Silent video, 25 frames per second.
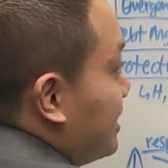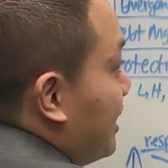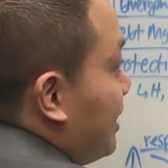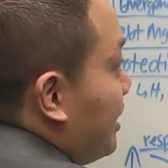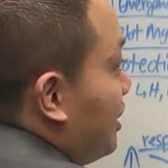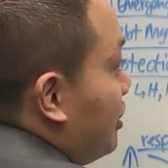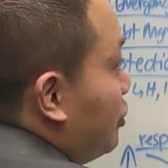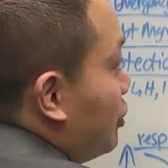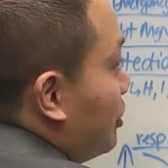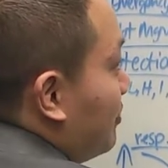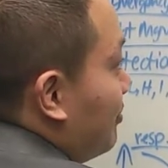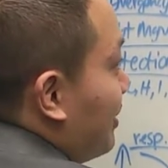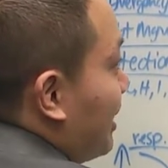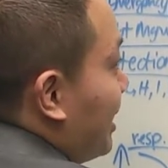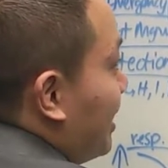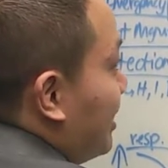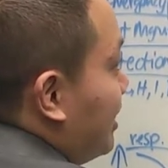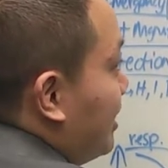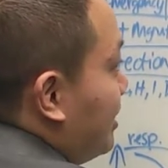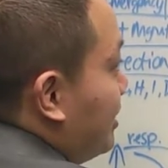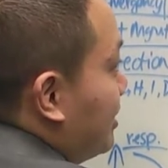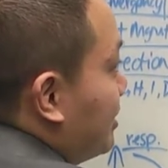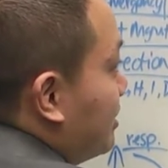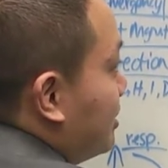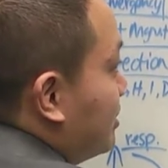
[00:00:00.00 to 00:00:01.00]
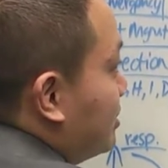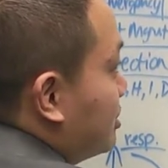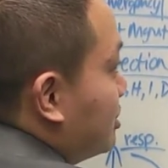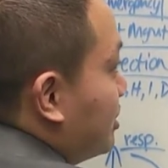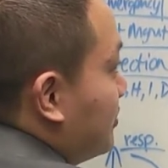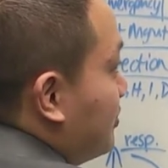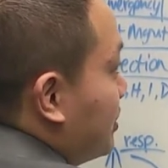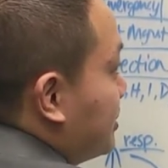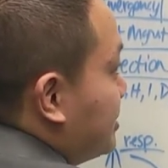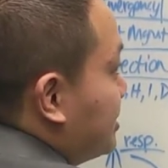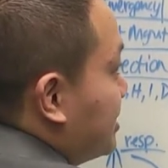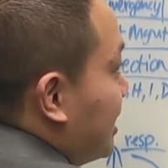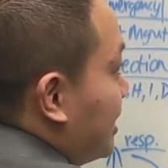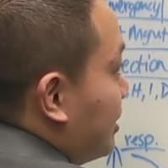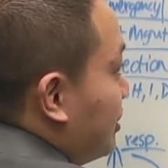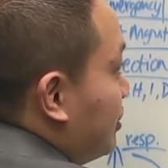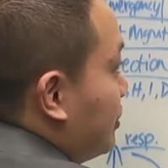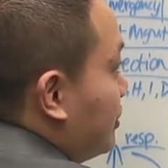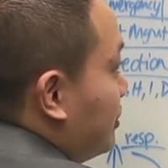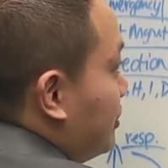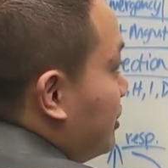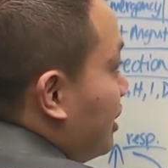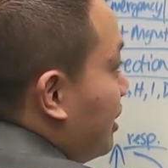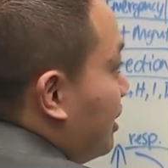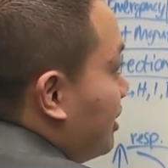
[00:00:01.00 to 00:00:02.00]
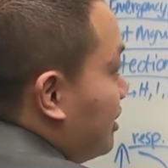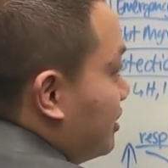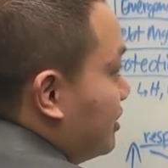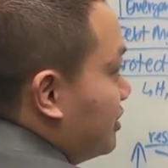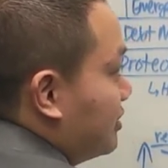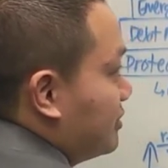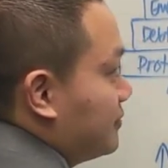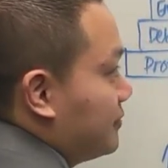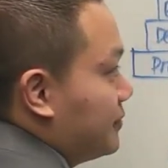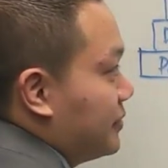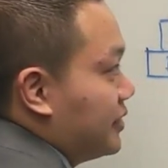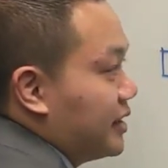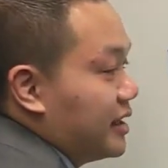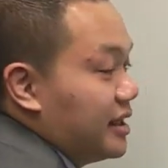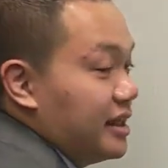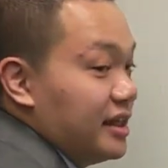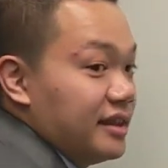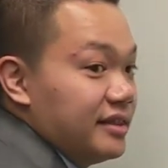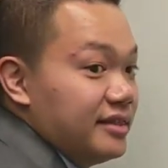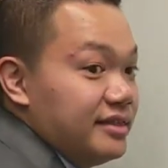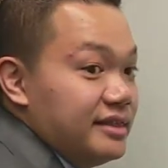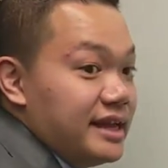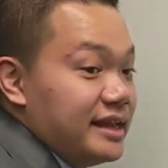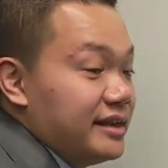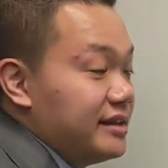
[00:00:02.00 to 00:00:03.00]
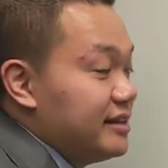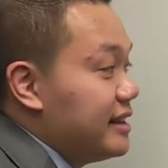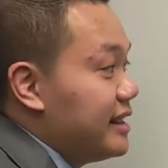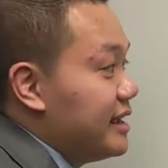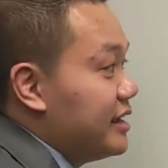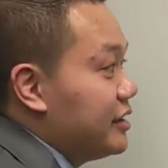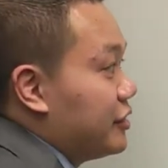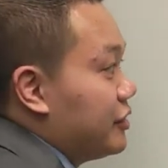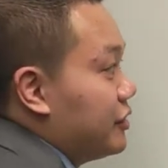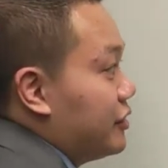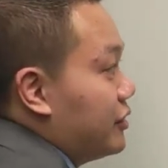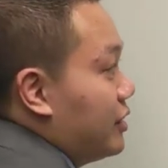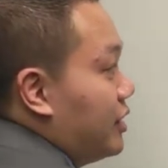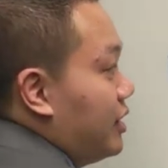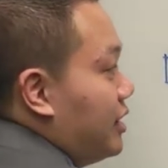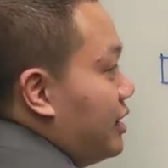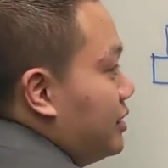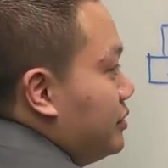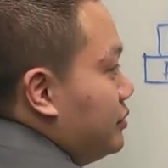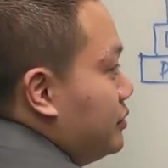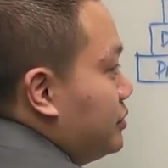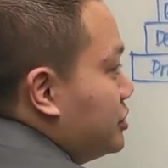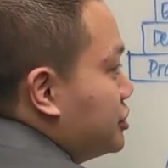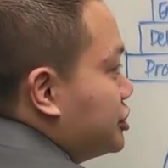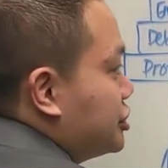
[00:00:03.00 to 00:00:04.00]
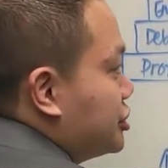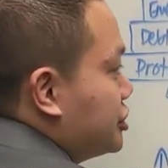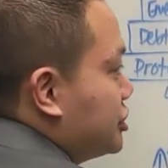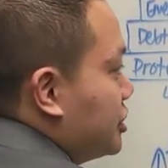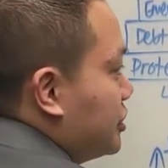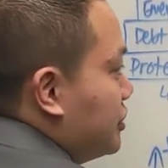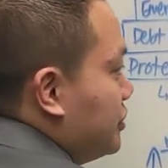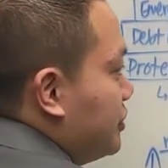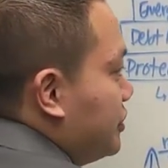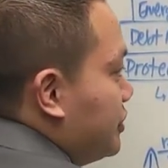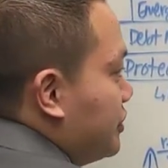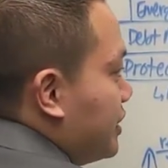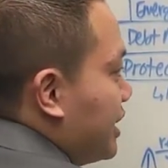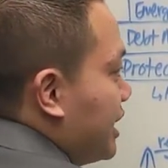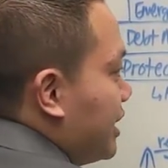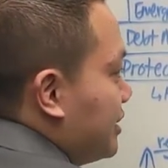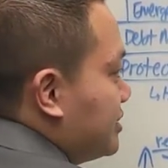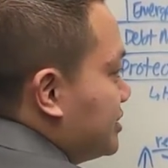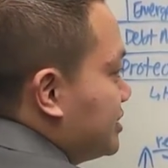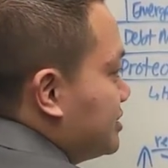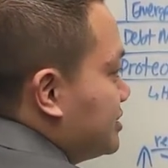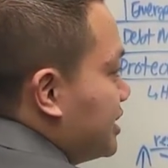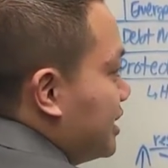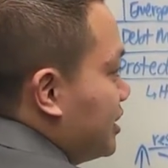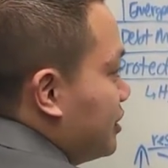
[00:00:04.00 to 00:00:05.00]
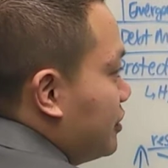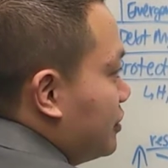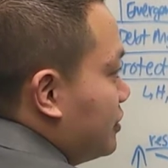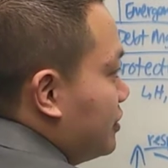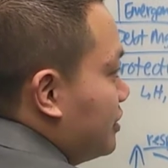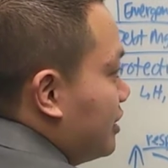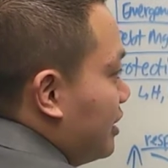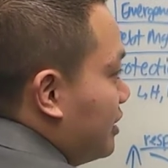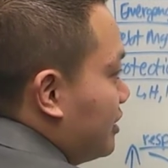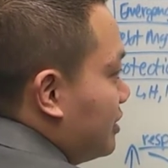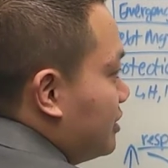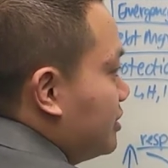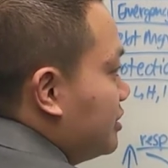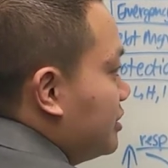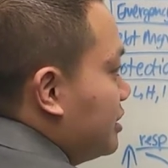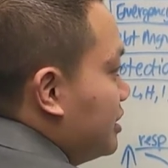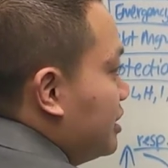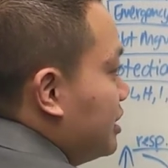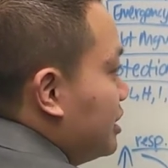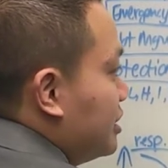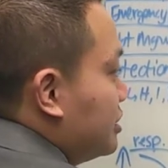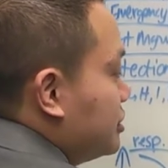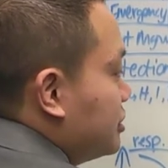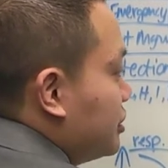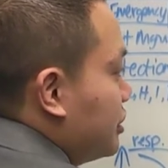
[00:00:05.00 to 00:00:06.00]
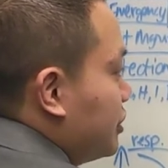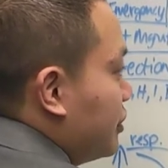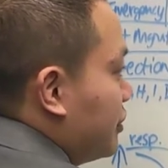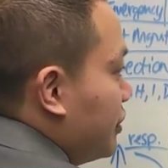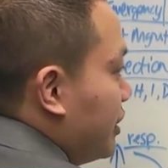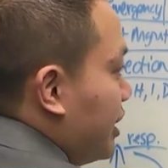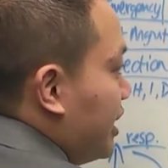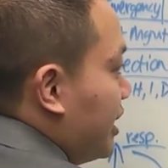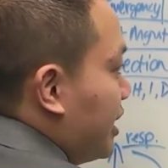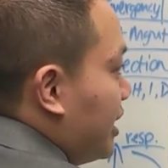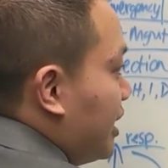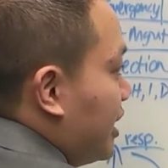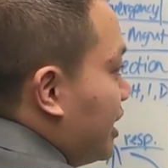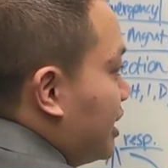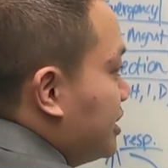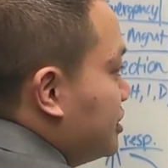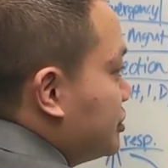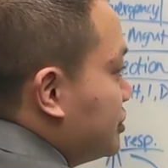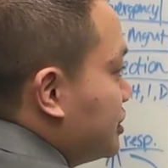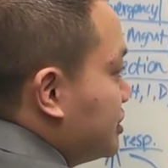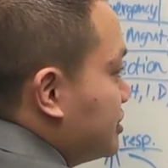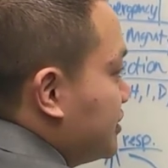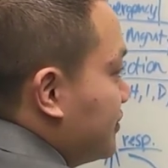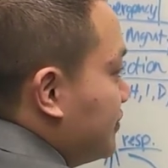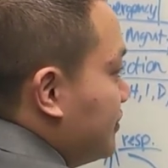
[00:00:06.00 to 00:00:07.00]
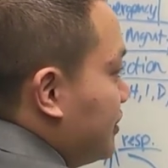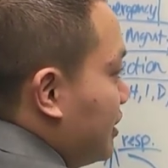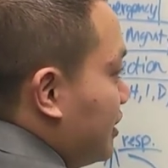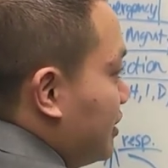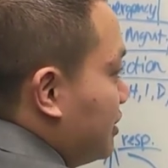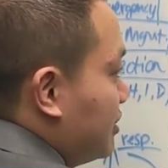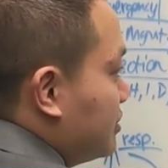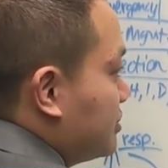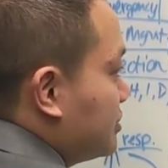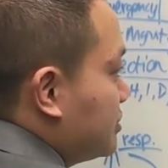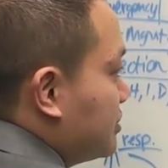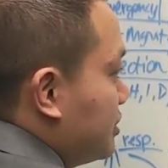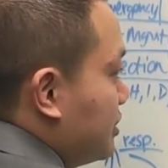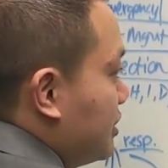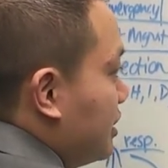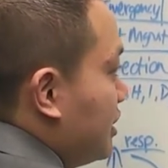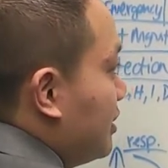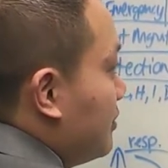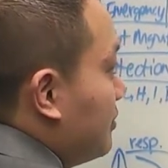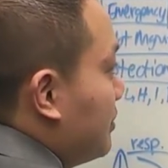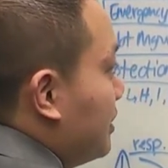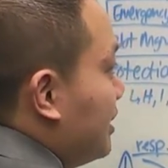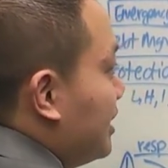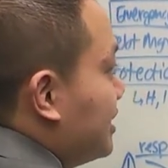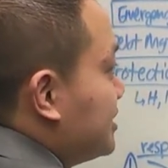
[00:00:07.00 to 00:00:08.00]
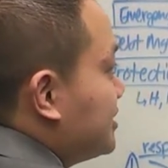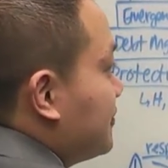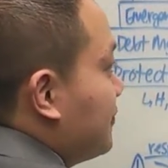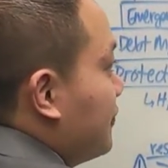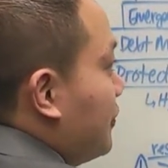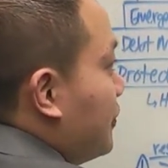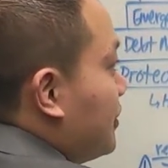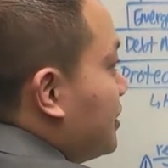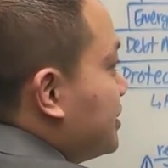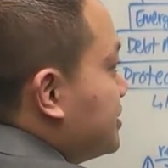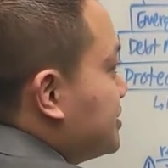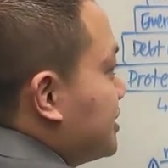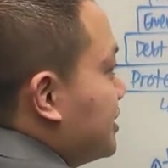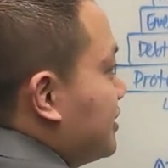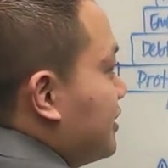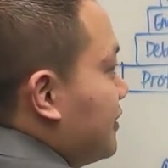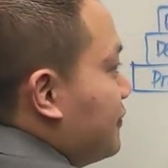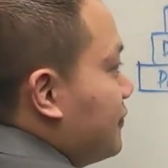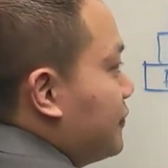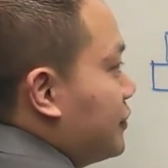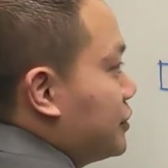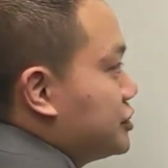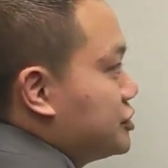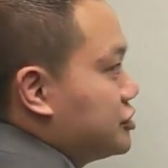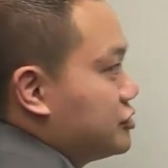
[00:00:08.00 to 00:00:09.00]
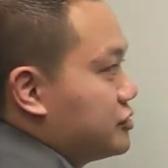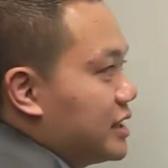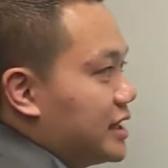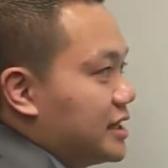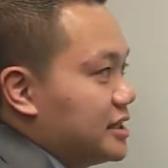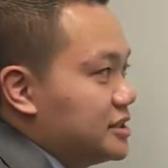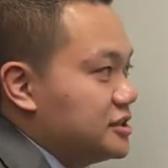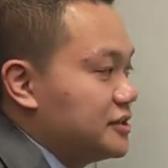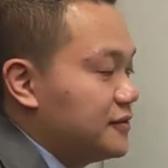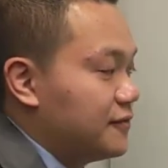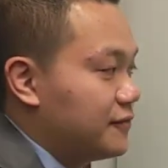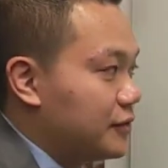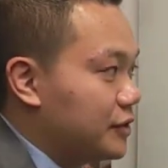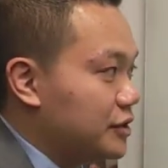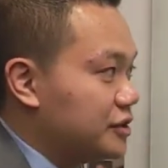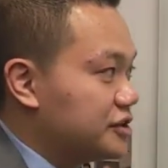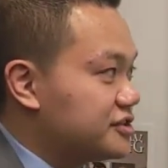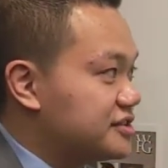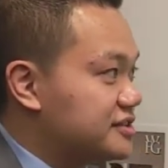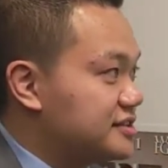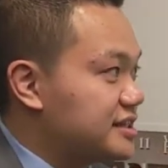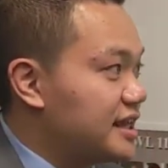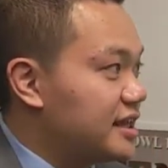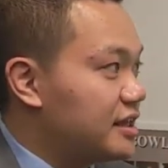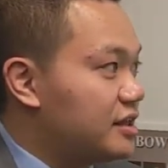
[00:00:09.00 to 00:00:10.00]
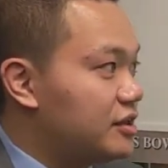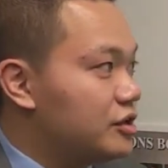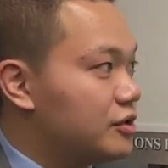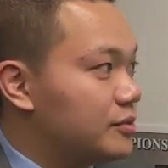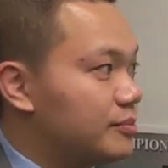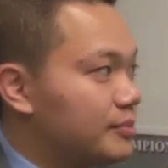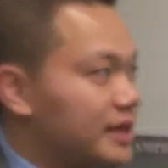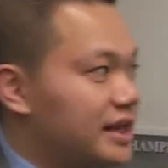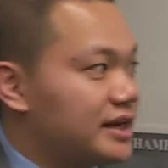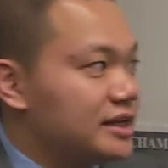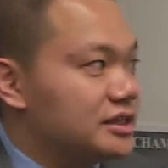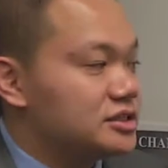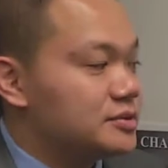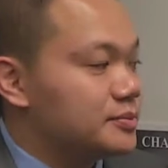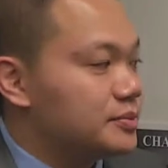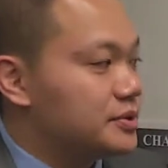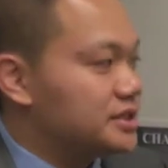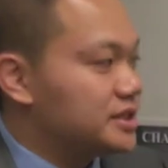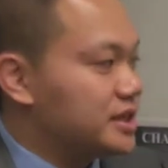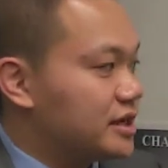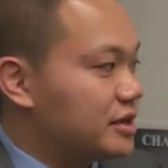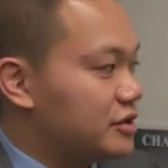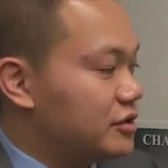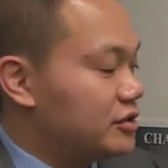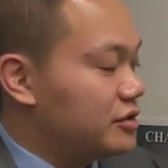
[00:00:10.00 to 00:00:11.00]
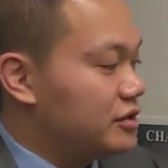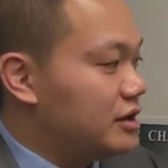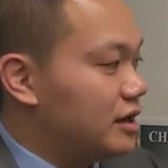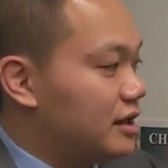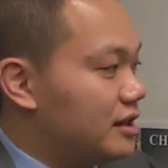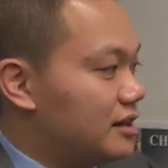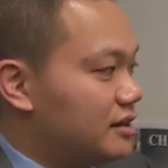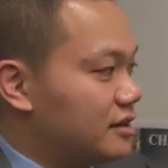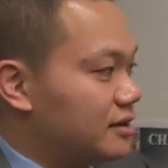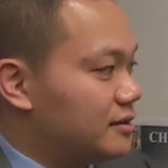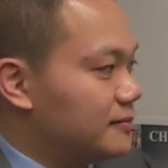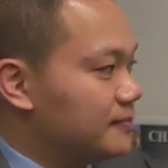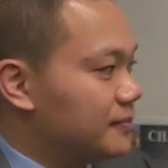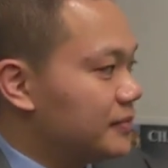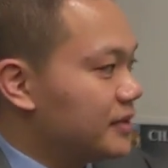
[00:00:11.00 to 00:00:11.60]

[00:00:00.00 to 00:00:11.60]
taking your penny to protect your dollar. Then later on, we'll show you how to take your dollar to create hundreds of dollars. But let's focus on the first strategy first, taking your penny to protect your dollar.